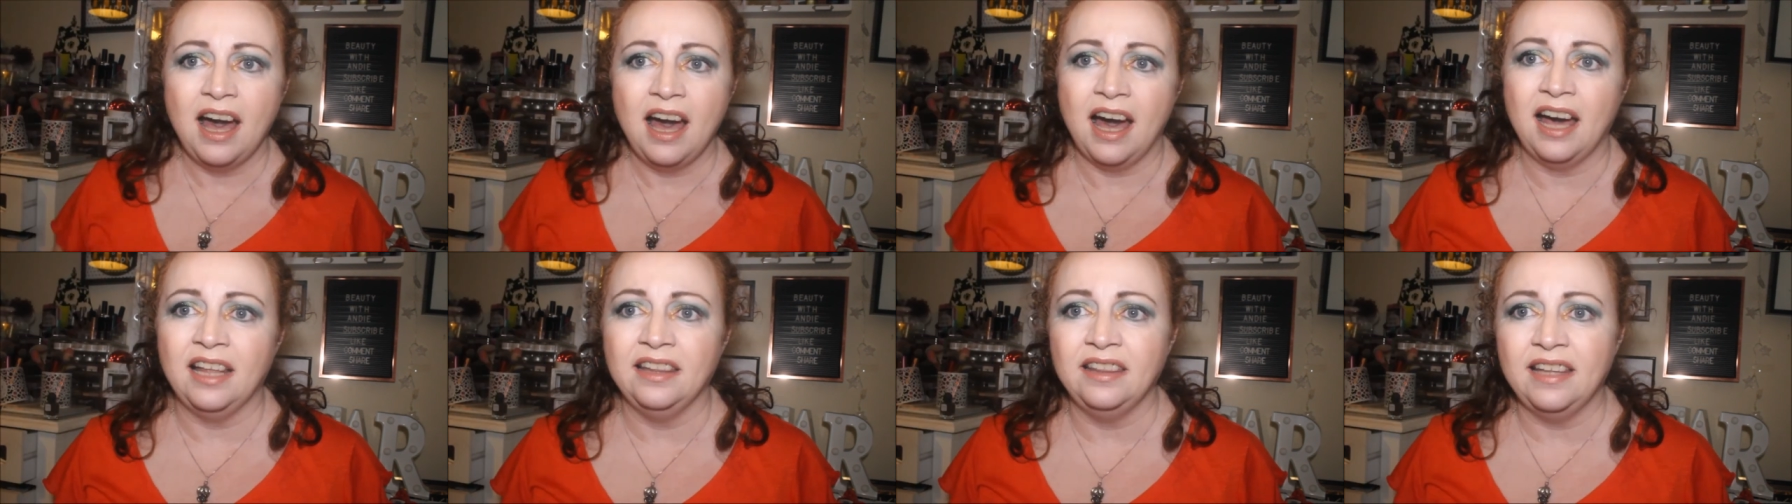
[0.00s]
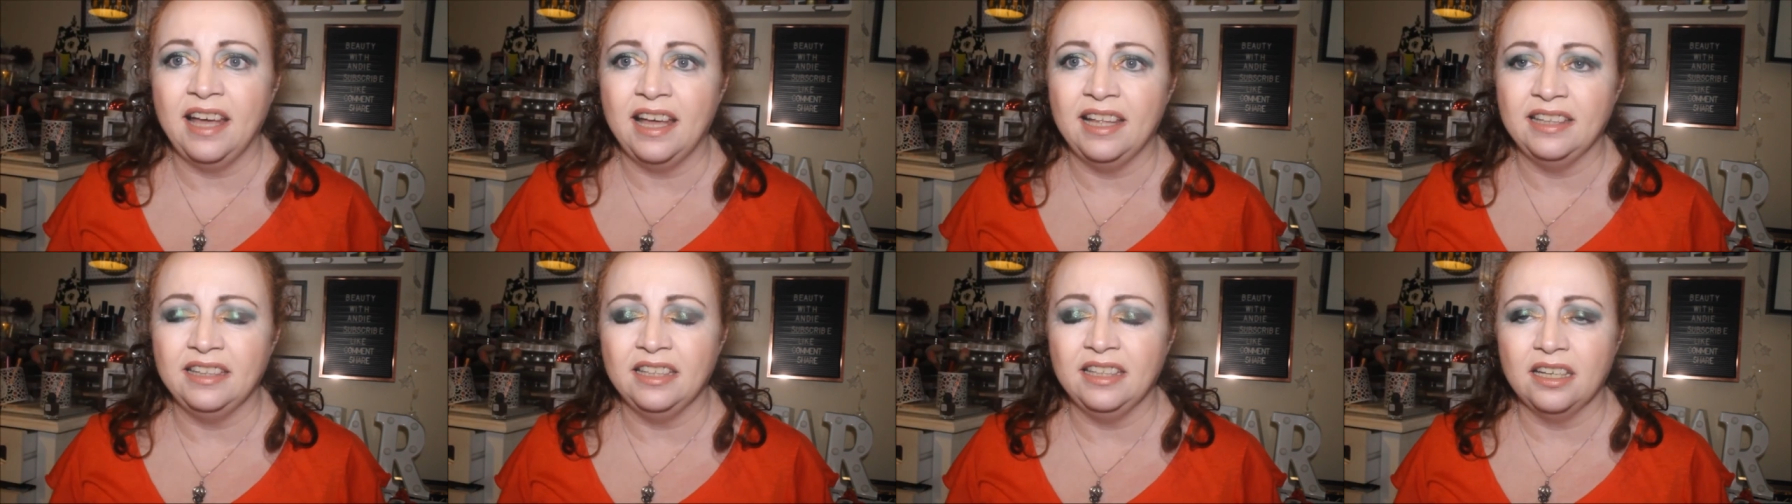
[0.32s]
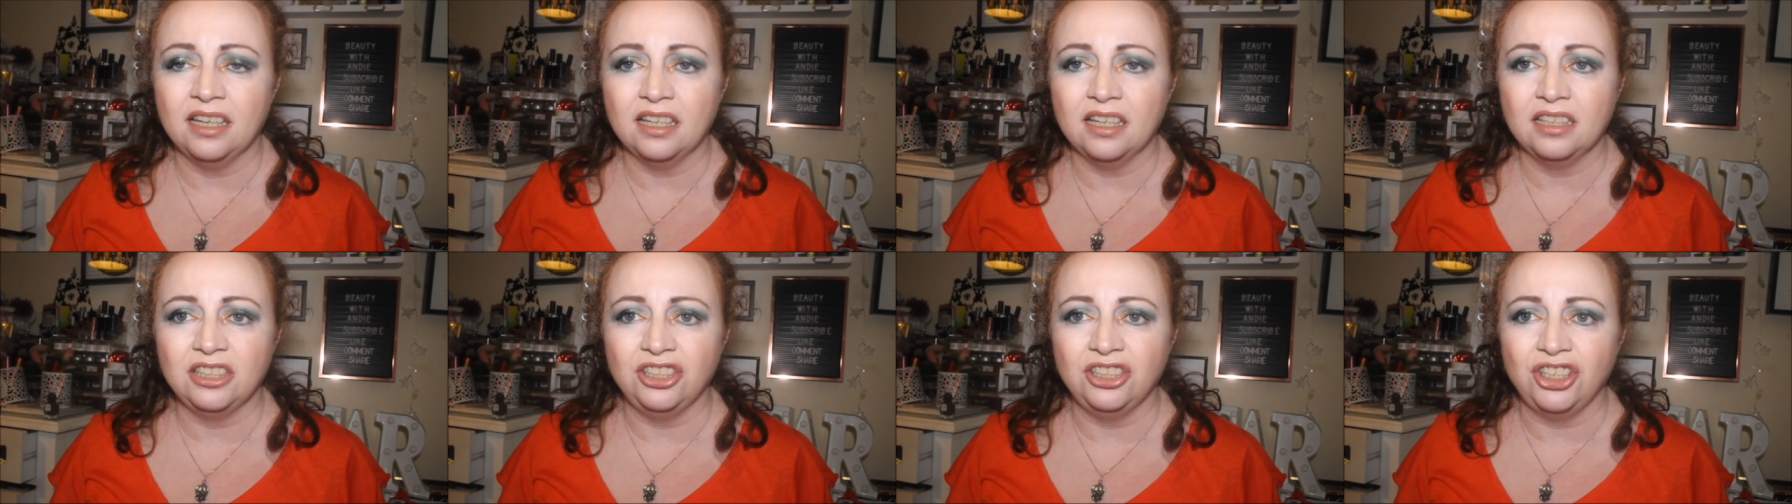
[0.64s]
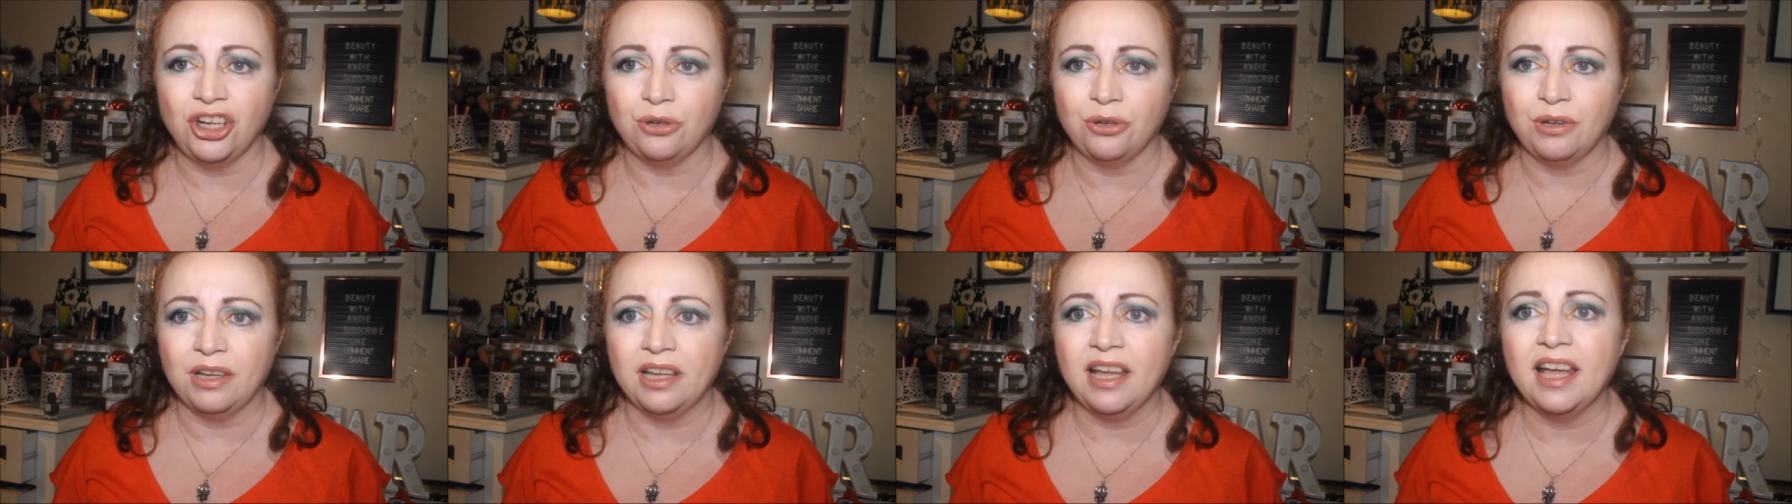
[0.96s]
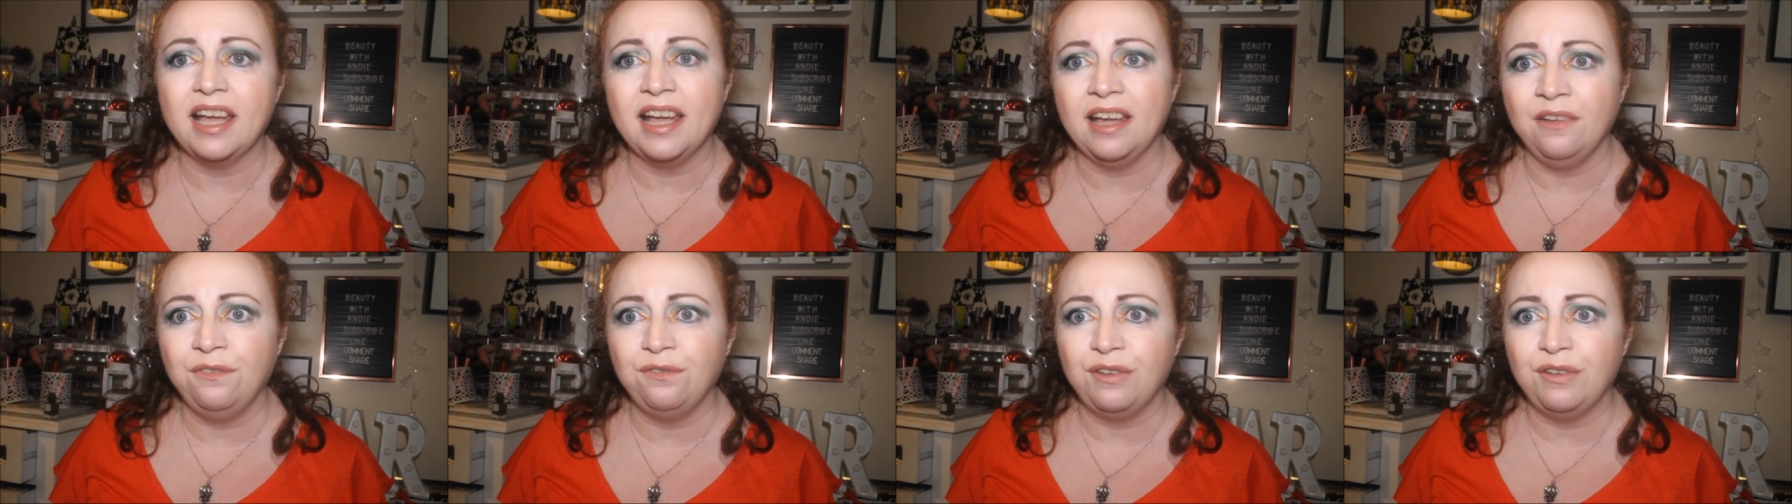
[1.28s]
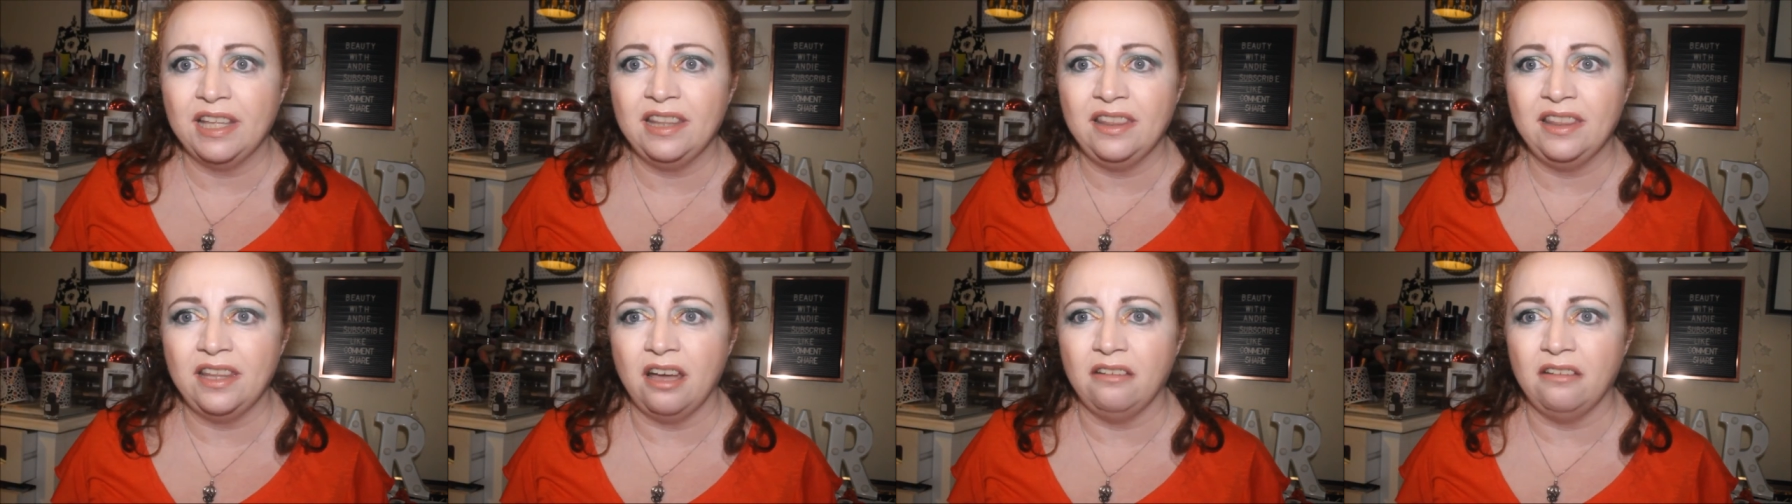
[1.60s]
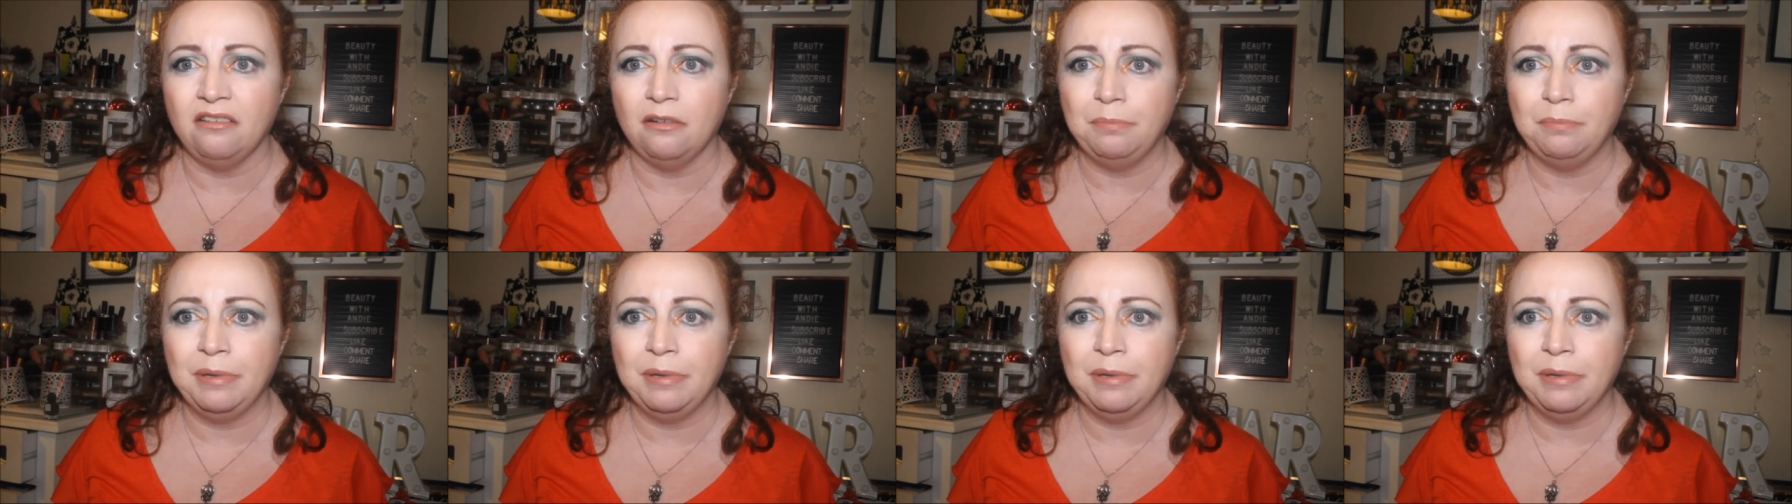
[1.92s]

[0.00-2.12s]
And then, you know, if in their